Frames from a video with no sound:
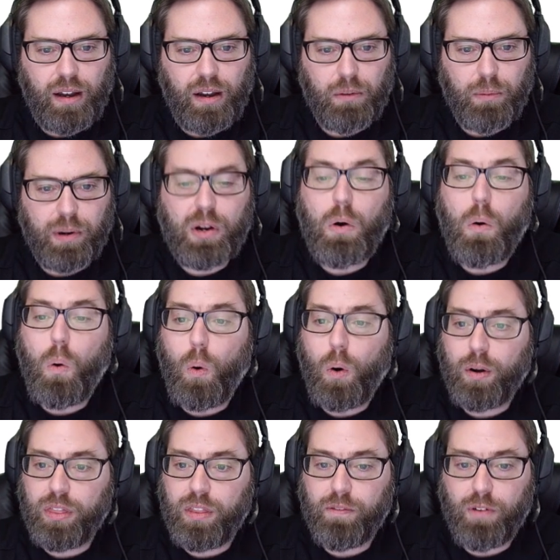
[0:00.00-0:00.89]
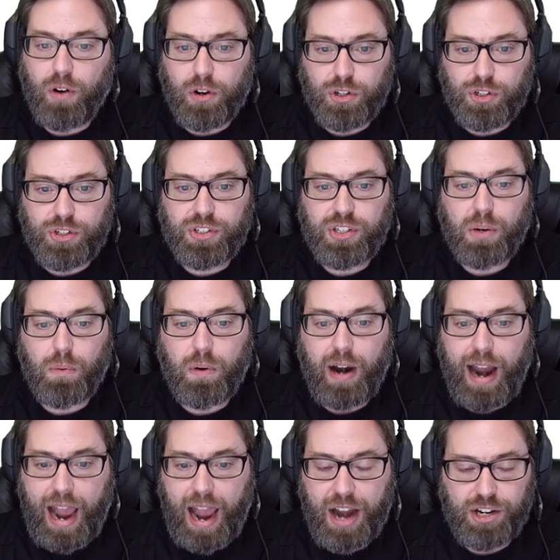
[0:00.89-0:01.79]
record the versions that were
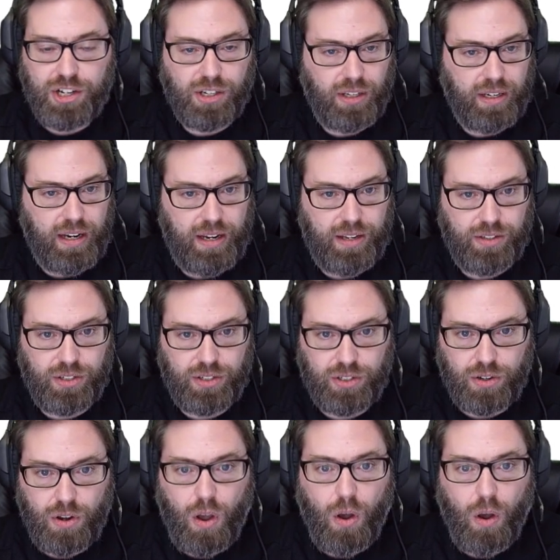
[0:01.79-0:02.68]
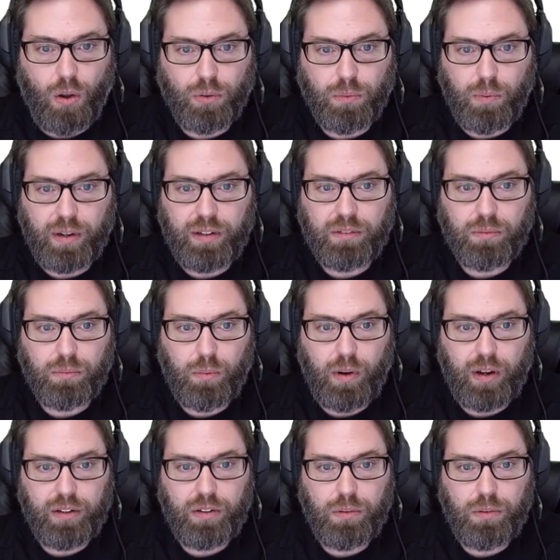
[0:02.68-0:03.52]
actually installed when